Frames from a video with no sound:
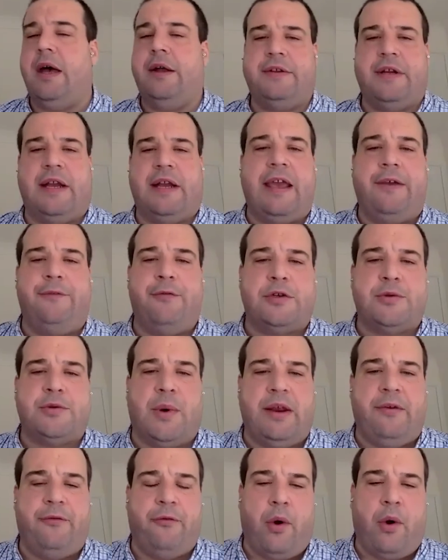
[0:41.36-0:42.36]
delay for
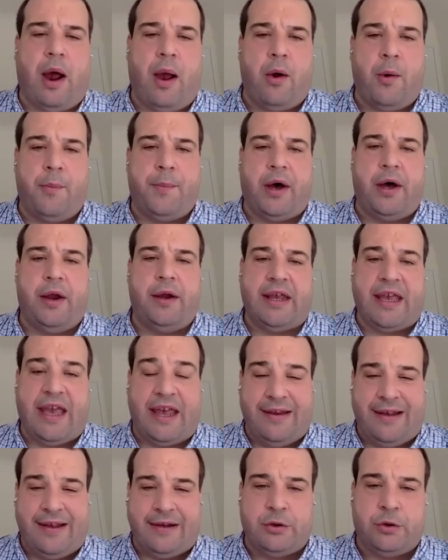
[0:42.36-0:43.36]
24-hour button,
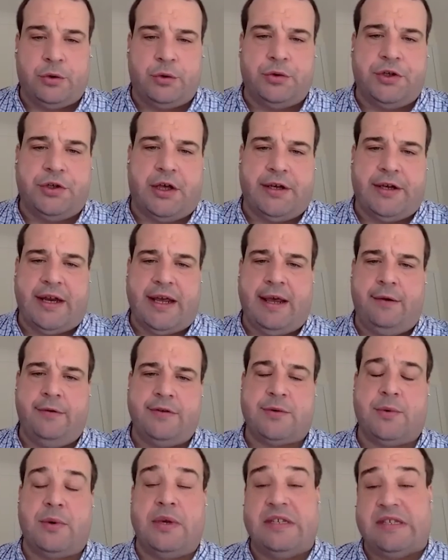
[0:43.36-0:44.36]
get that call done now,
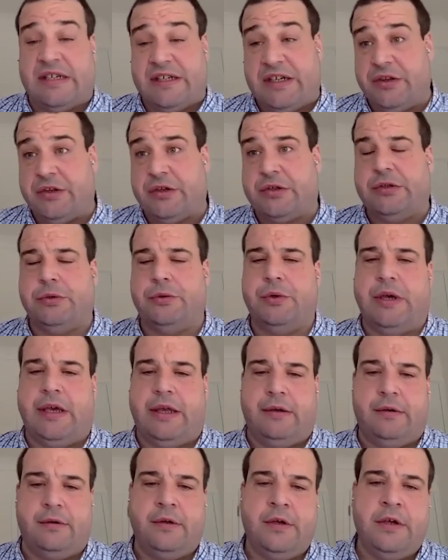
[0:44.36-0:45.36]
squeeze another call
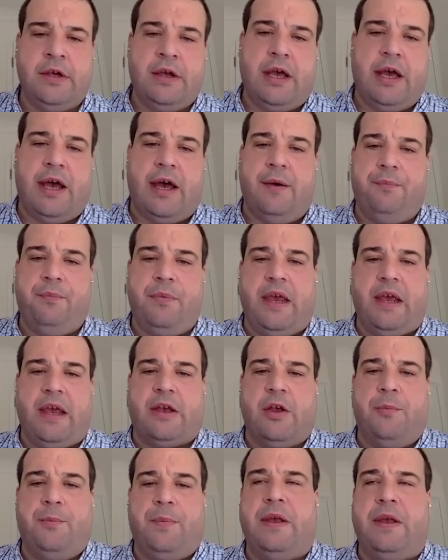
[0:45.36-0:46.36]
in. It
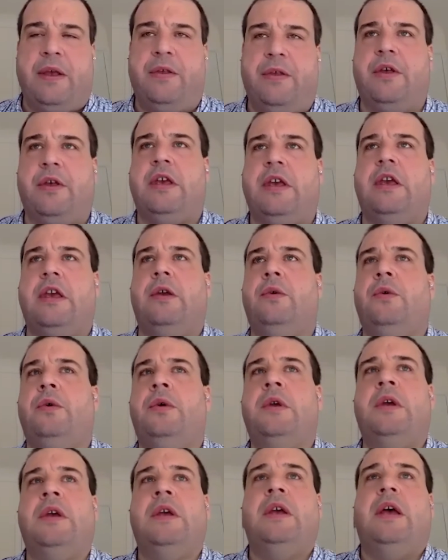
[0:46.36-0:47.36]
could be that you,
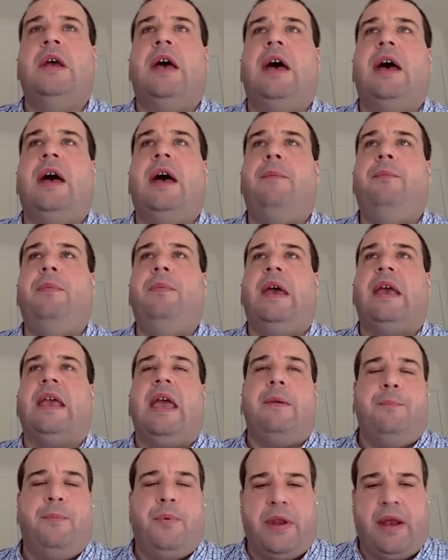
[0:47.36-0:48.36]

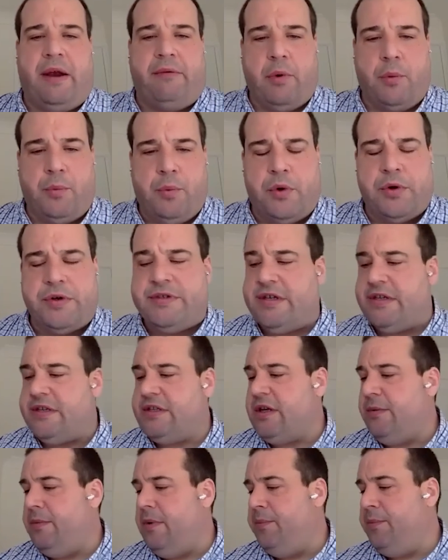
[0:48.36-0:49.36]
again, put that reward
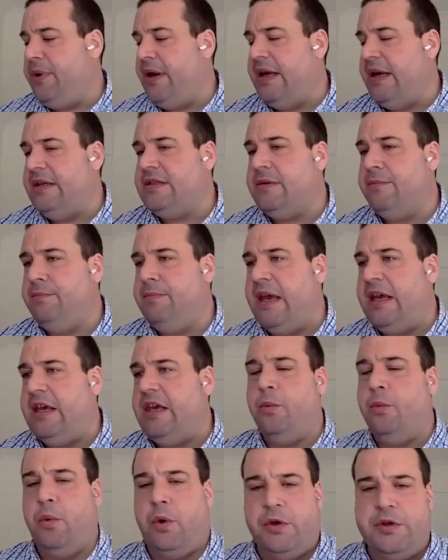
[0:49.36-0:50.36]
system in place to make
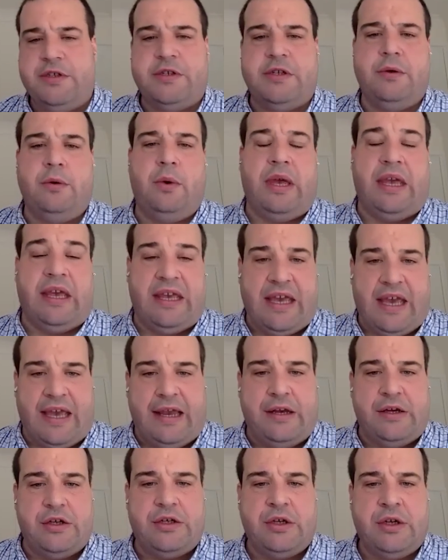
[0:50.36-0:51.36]
you want to
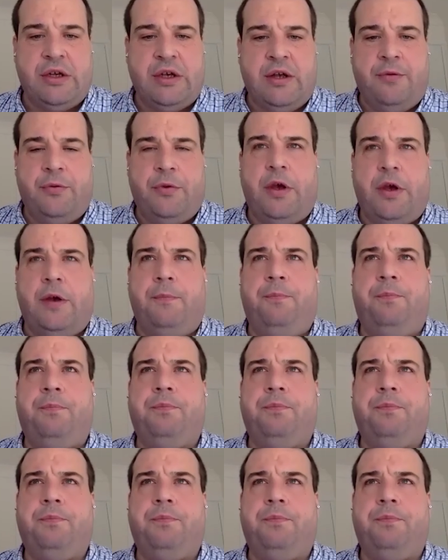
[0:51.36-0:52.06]
engage. That